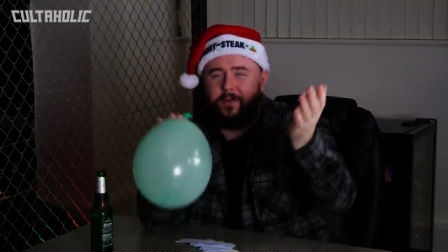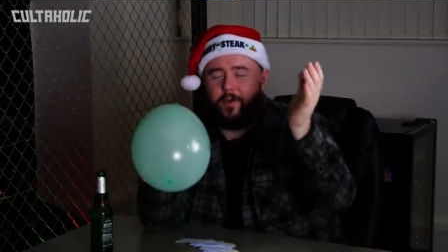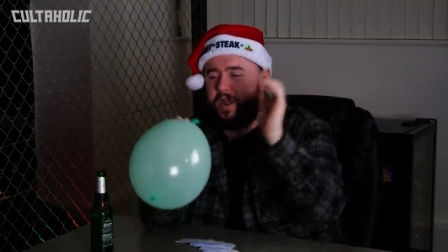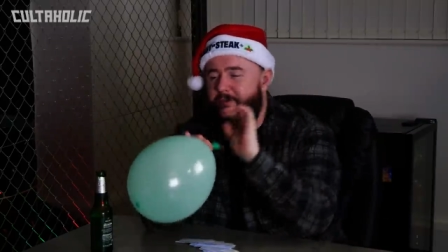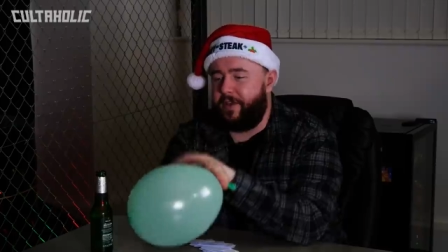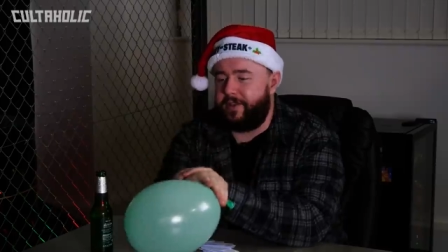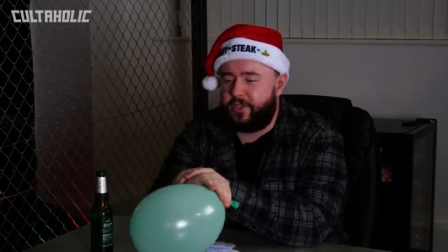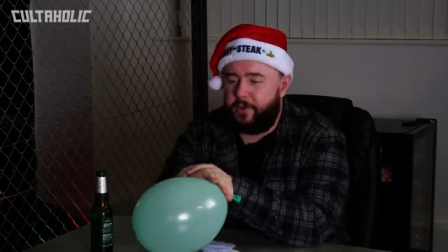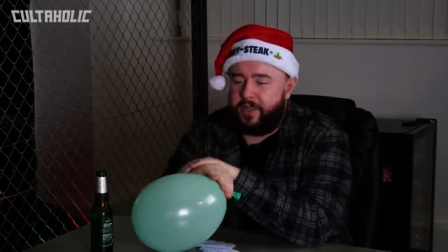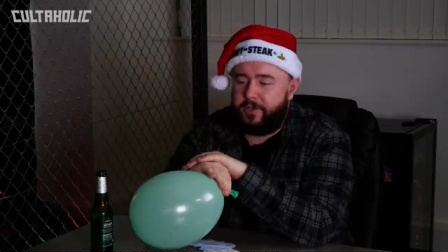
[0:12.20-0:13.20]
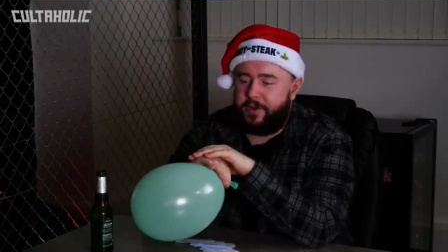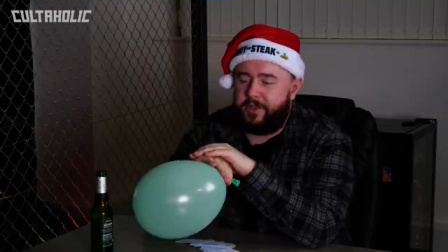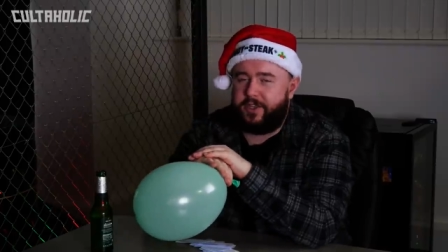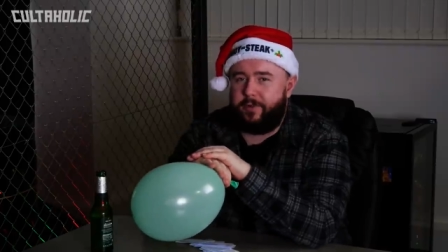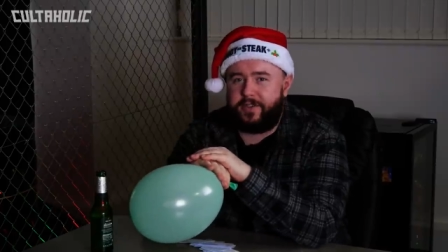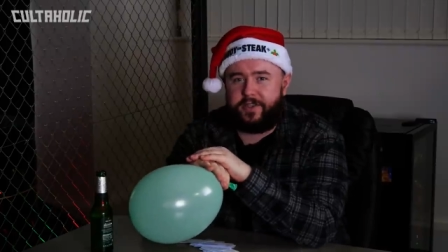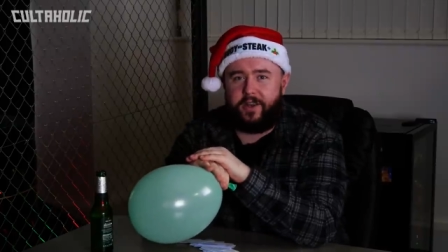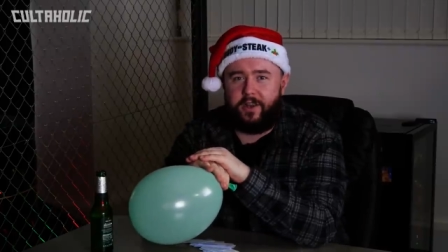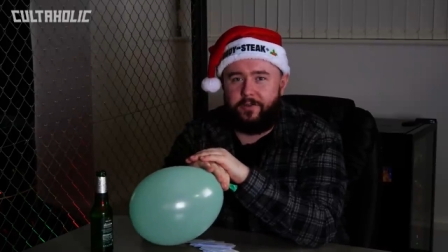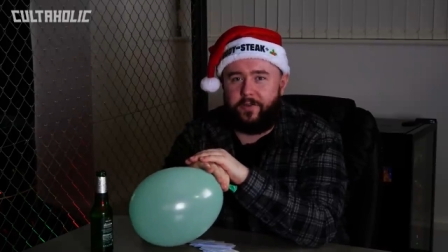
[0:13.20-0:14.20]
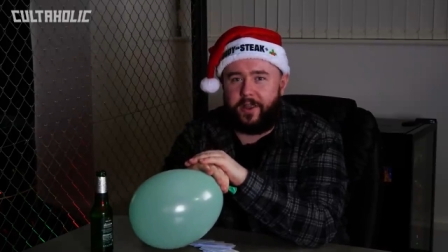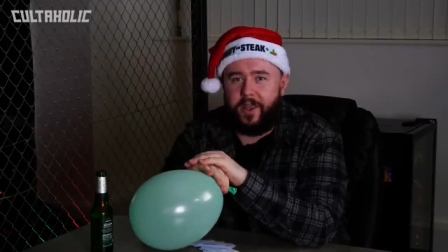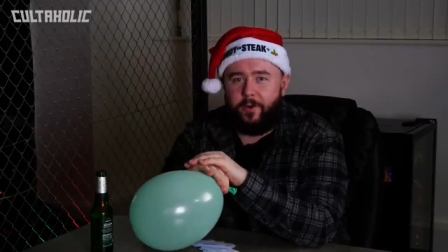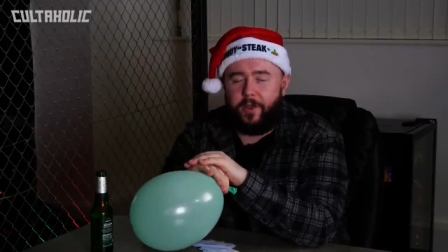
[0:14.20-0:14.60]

Whatever. It's twenty twenty-two, isn't it lovely?